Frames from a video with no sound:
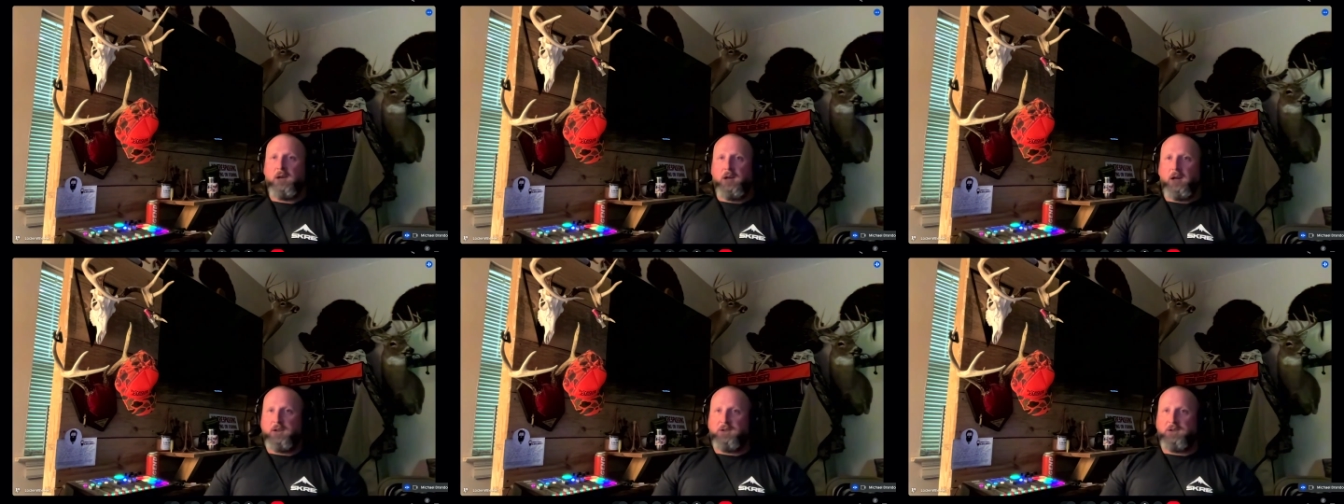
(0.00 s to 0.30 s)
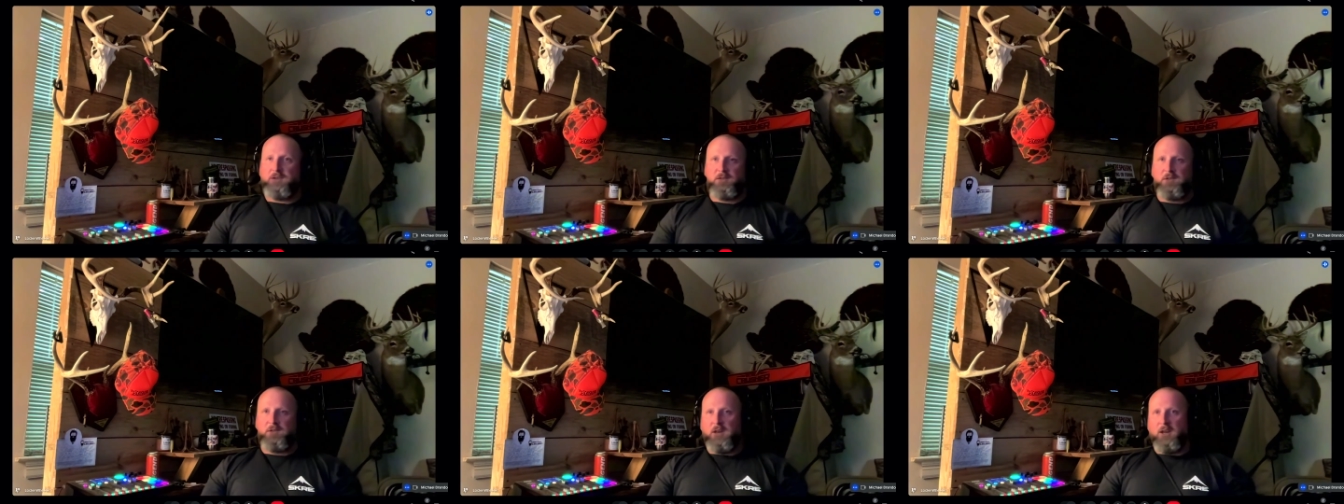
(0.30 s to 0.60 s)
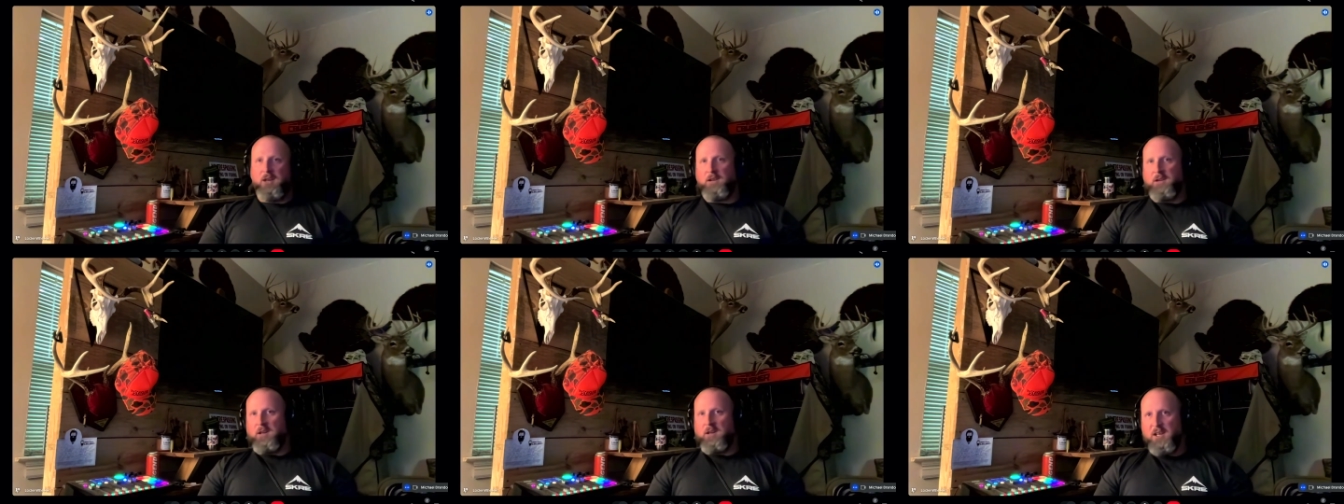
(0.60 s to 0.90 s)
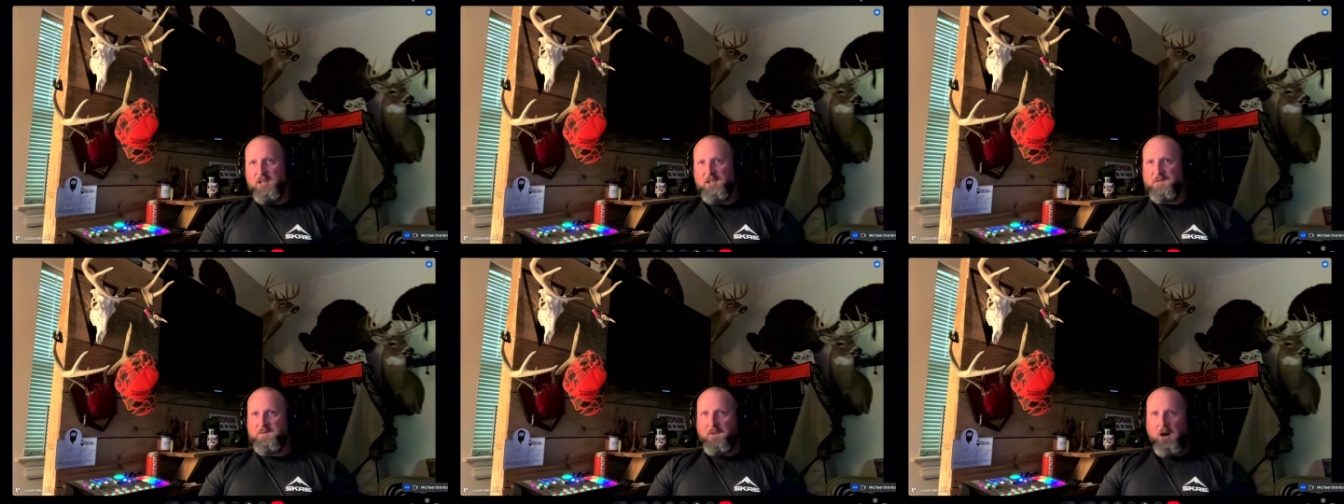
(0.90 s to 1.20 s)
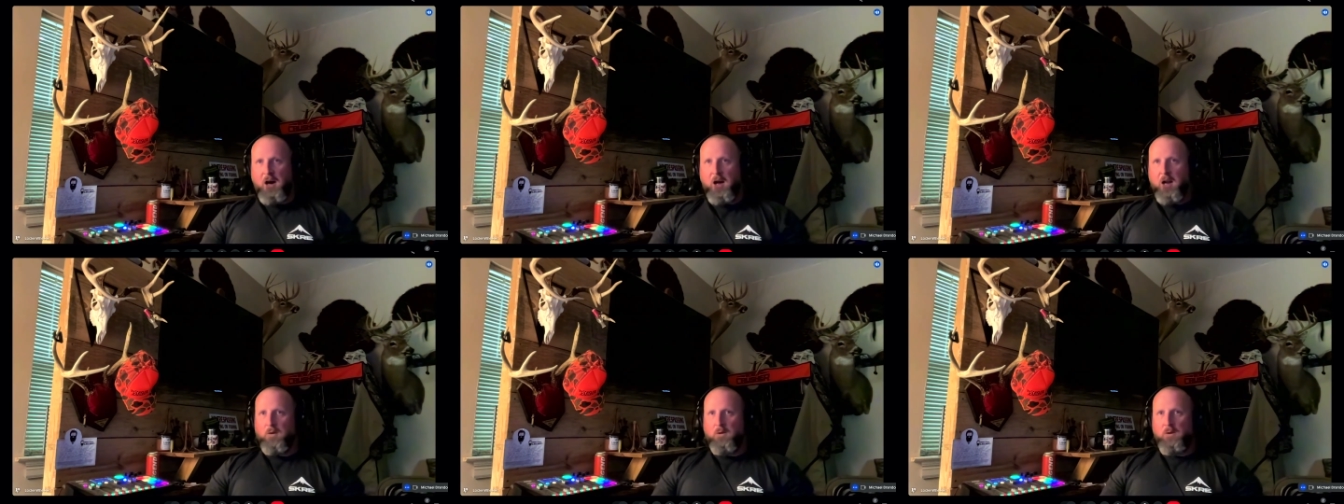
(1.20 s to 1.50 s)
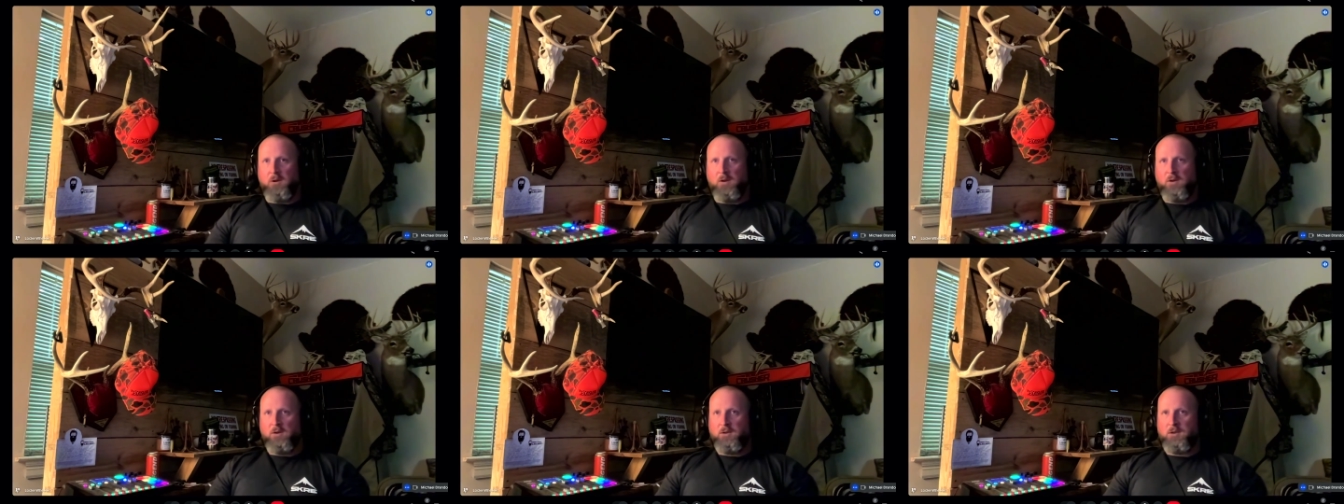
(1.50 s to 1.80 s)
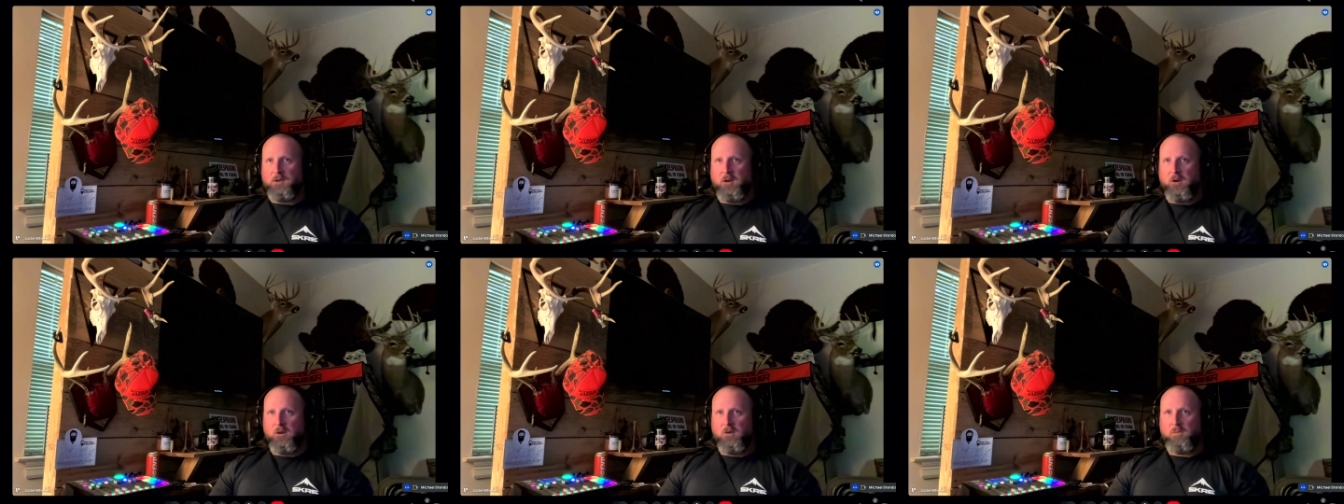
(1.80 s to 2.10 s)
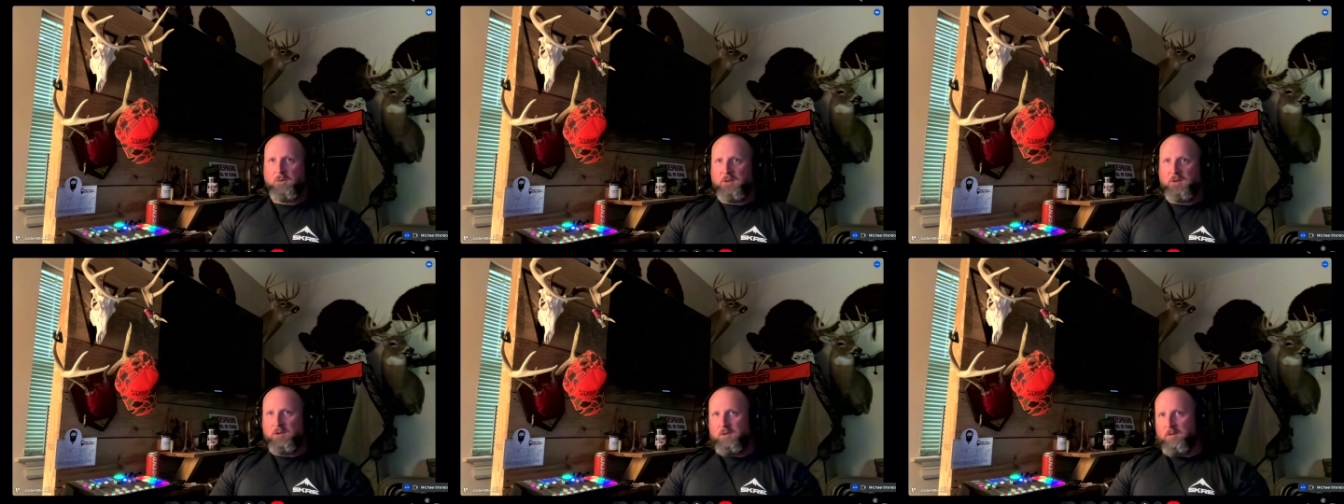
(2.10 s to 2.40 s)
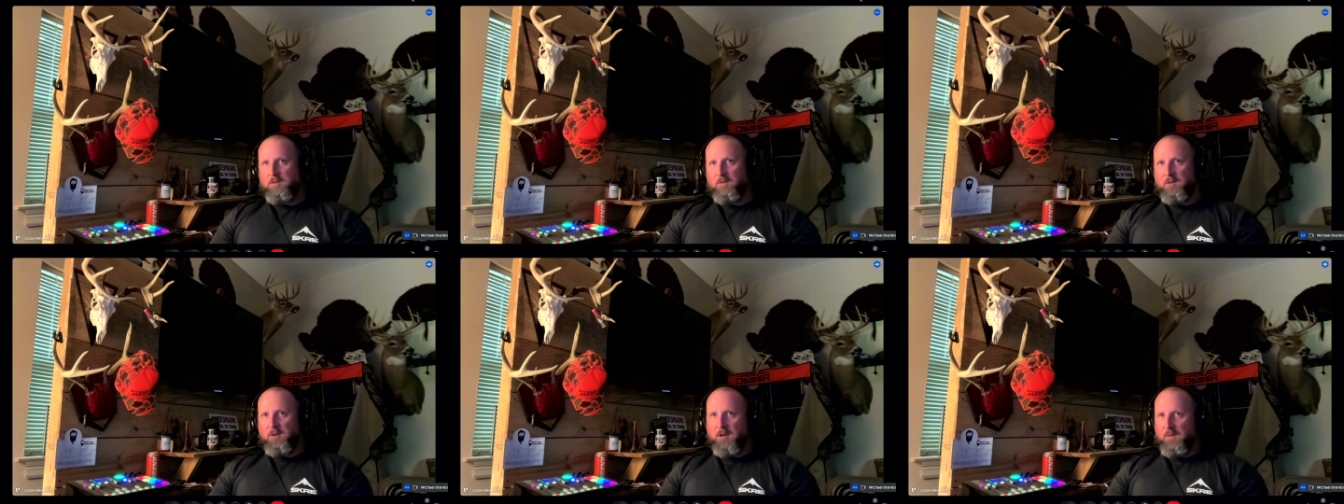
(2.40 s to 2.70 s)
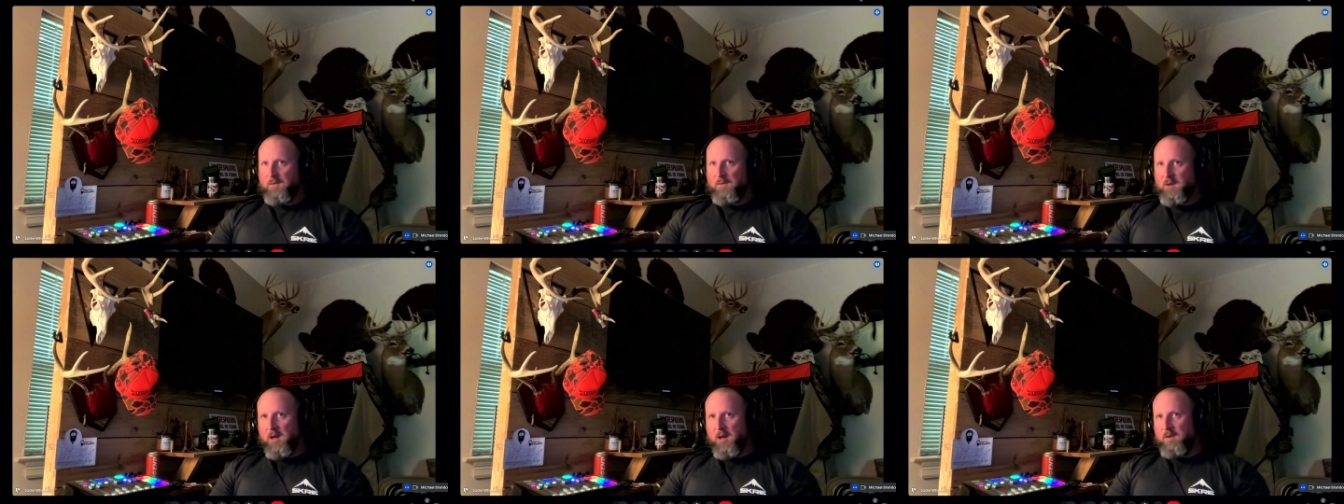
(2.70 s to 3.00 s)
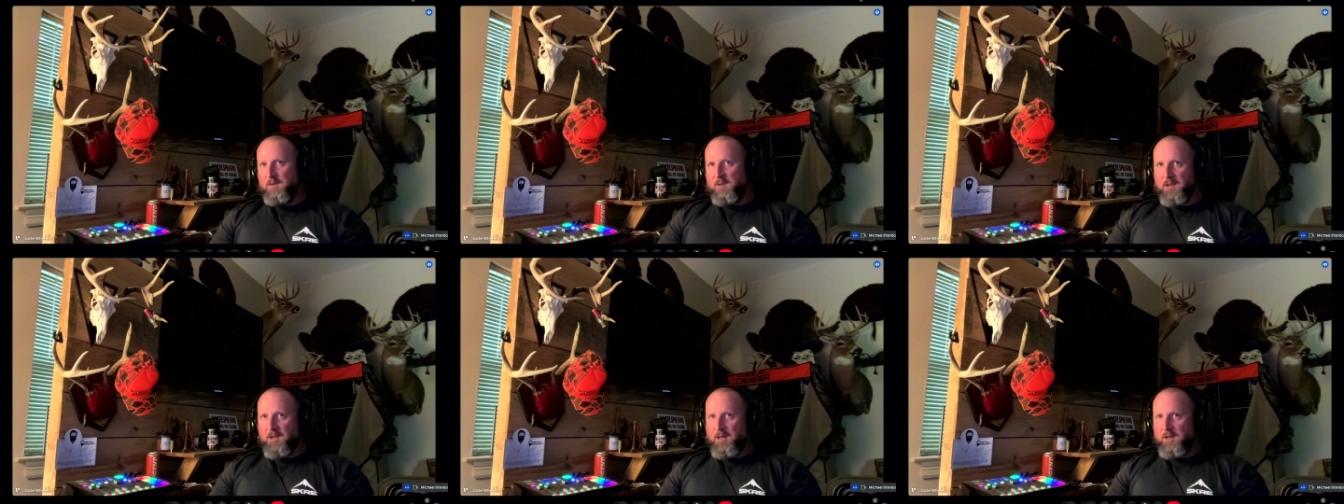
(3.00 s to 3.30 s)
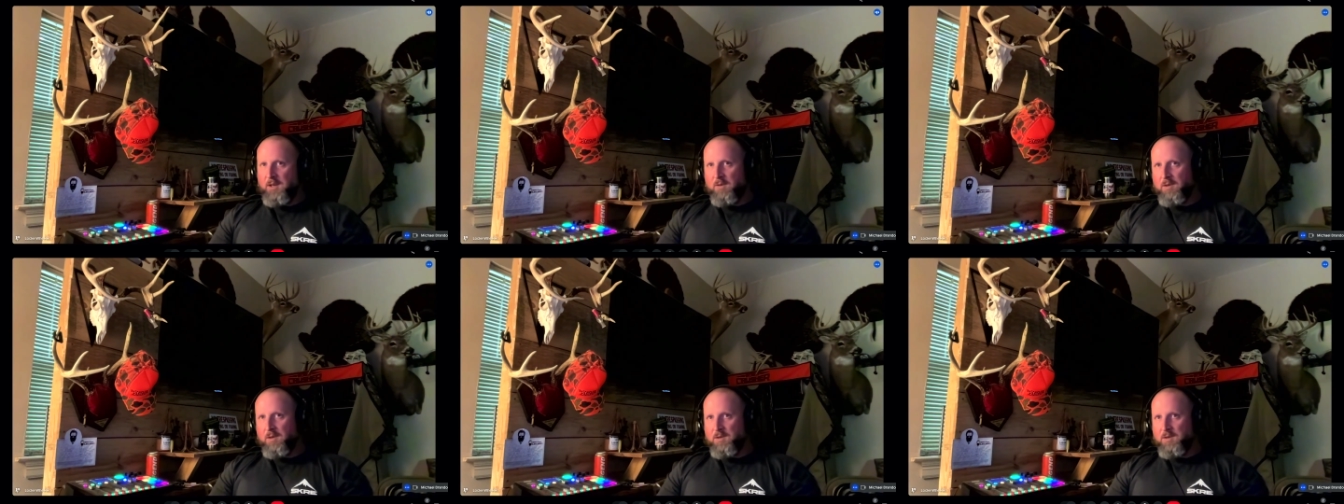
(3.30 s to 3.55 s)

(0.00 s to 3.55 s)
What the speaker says: and he's following her, you know, but every now and then